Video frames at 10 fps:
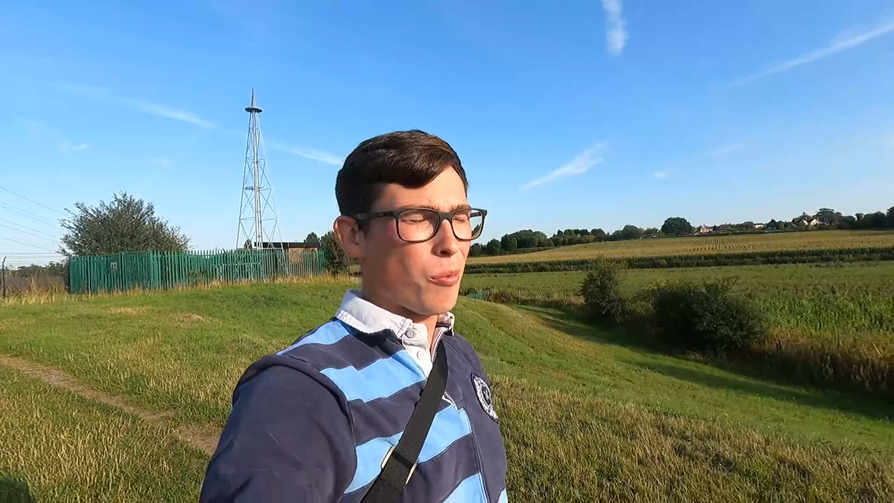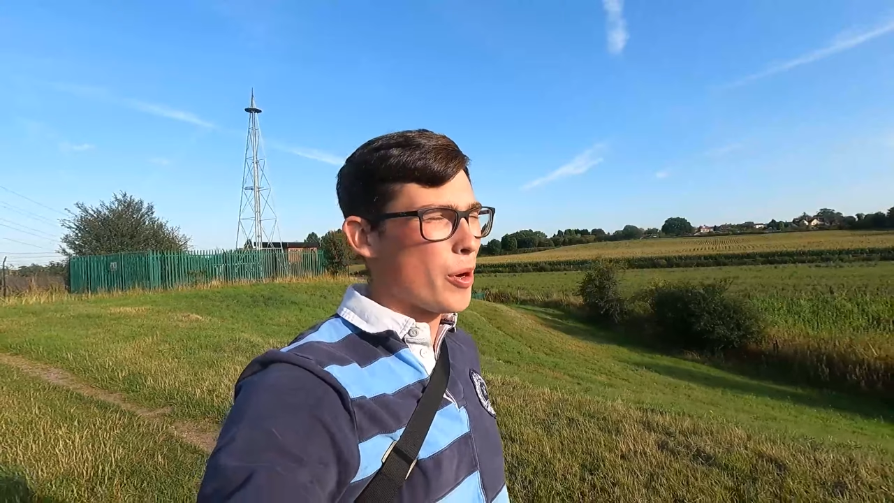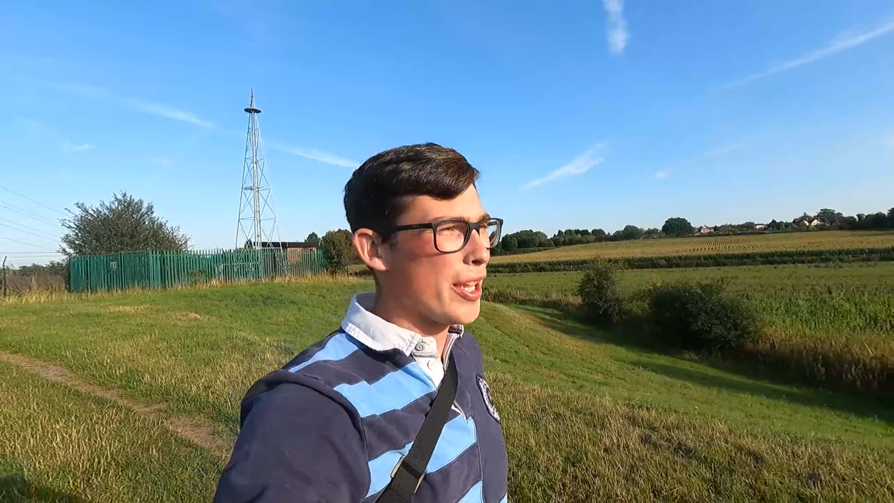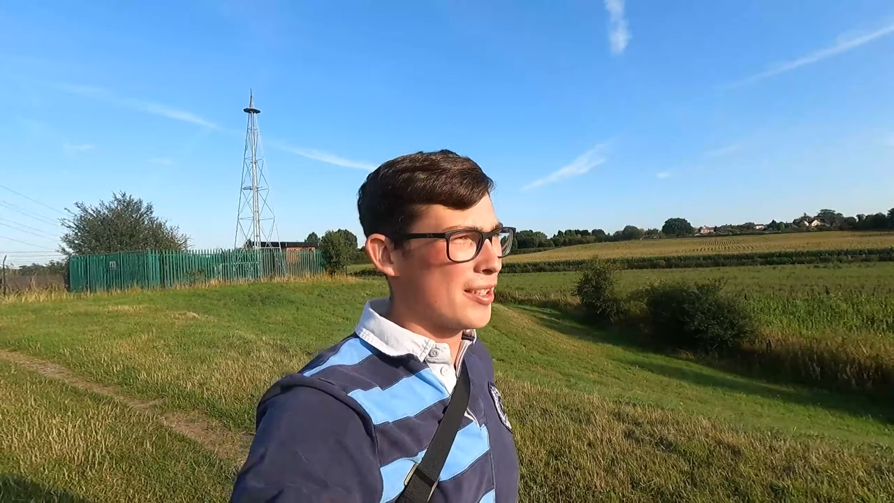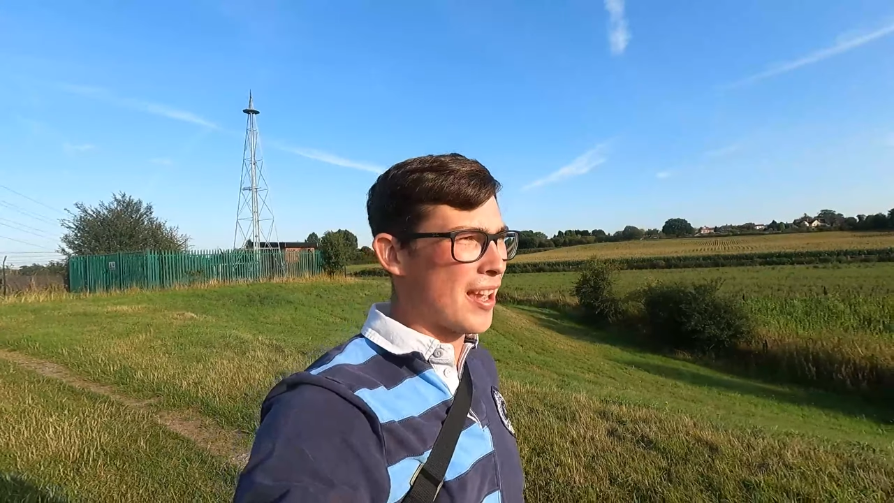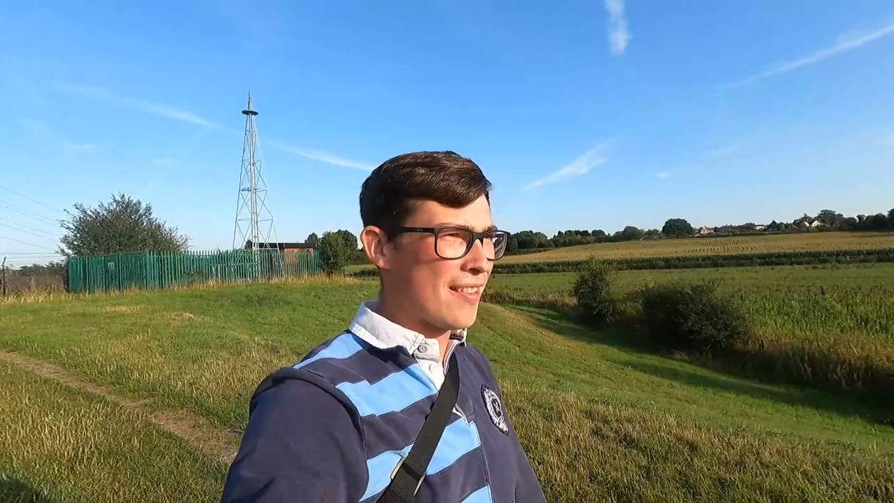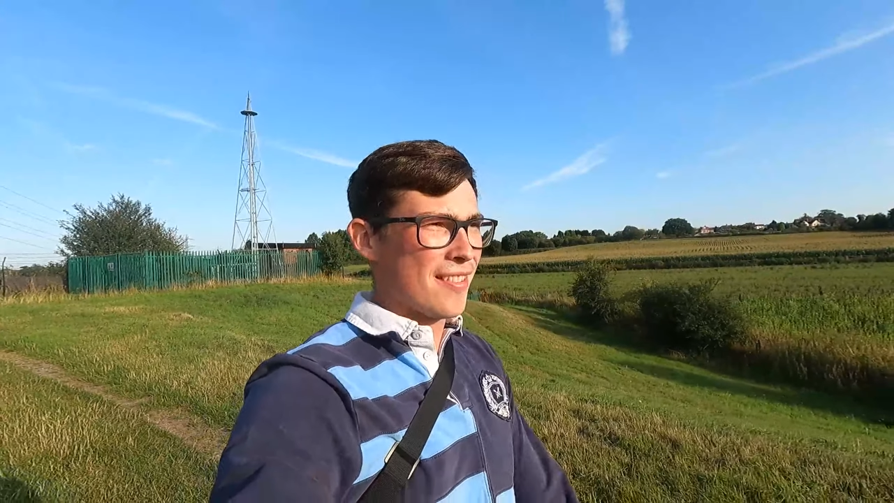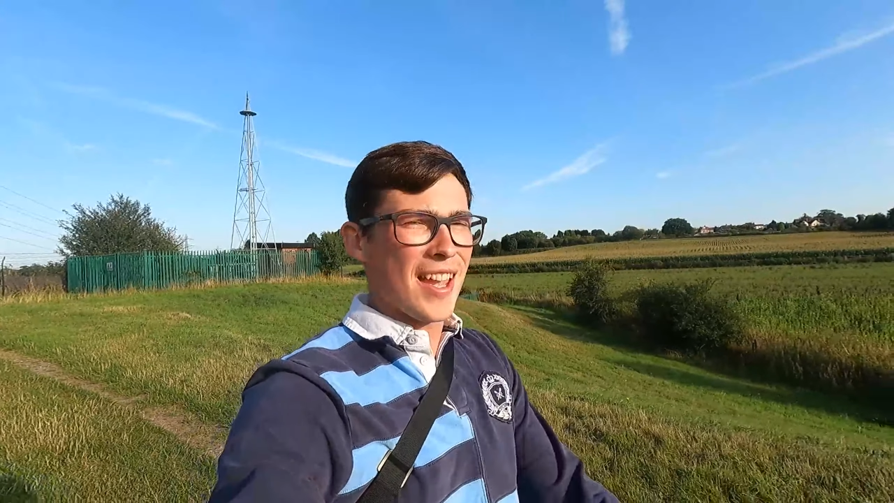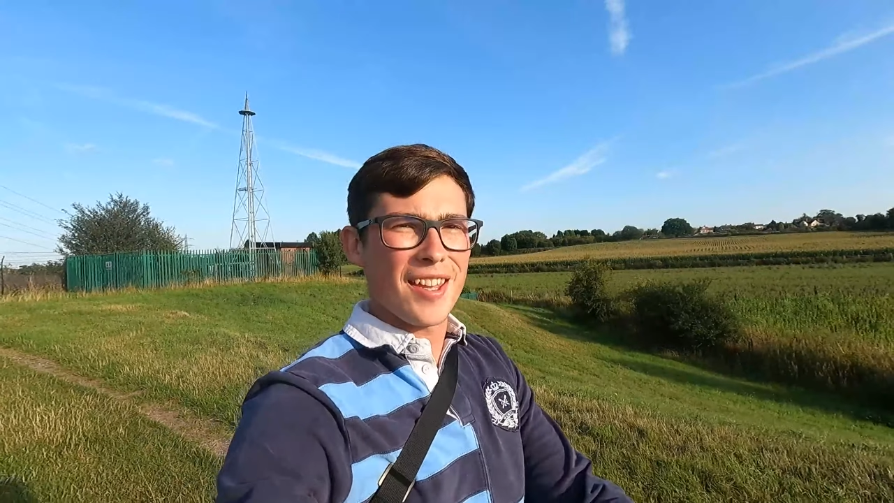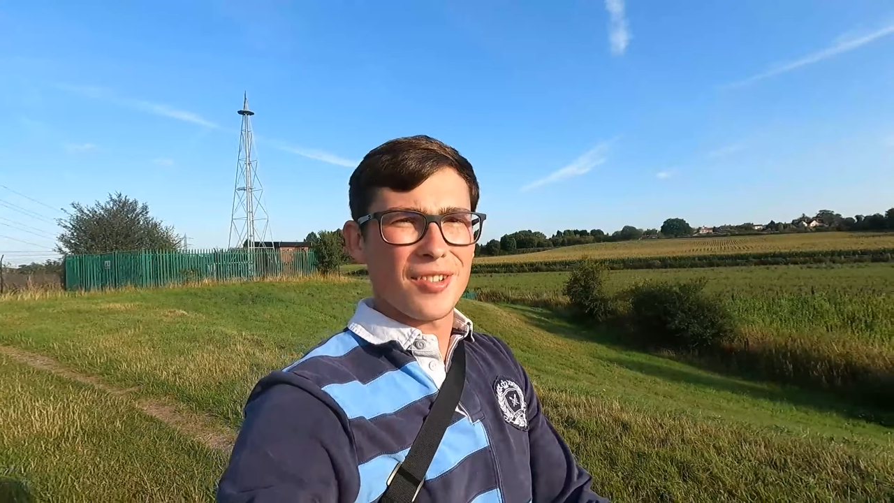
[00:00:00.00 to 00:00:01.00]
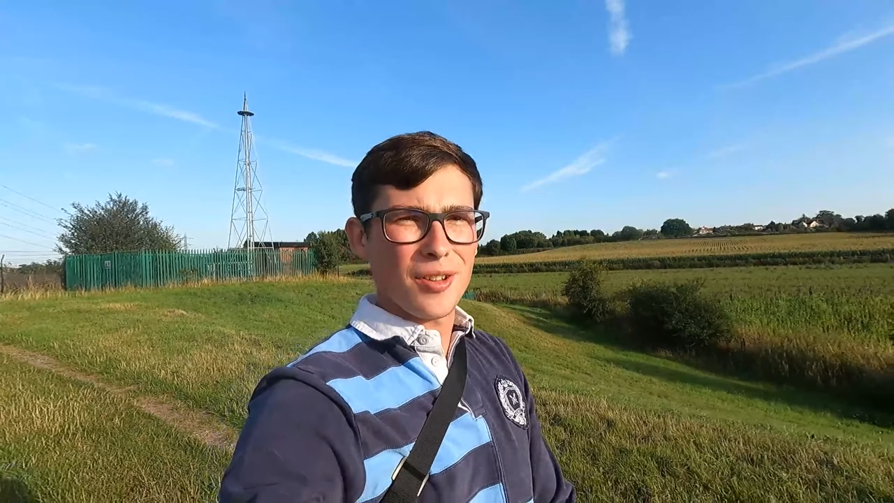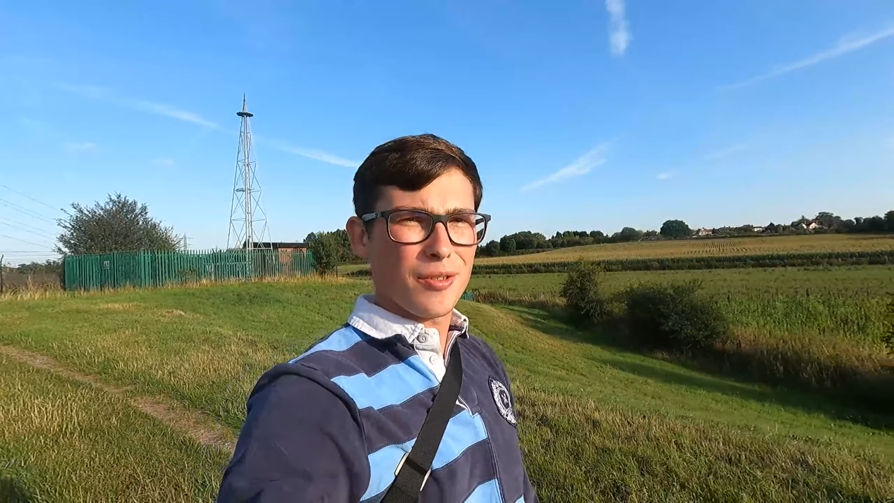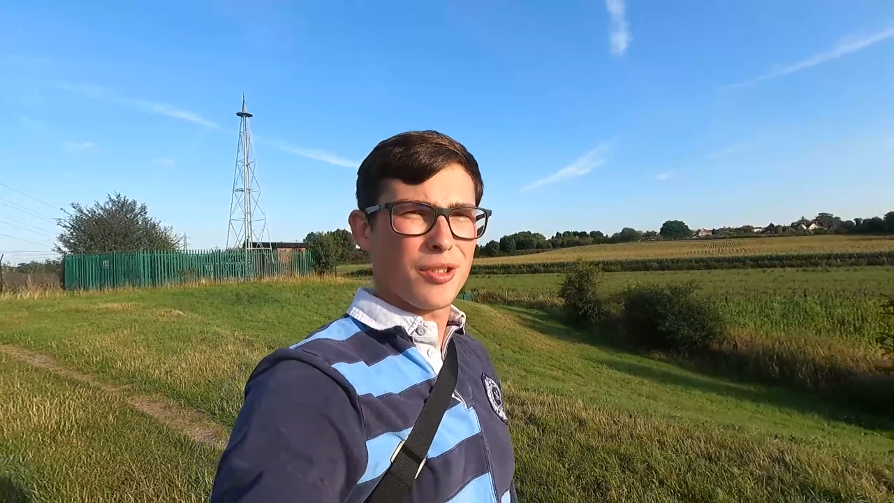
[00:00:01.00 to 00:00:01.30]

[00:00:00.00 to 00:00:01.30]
a week, 10 days of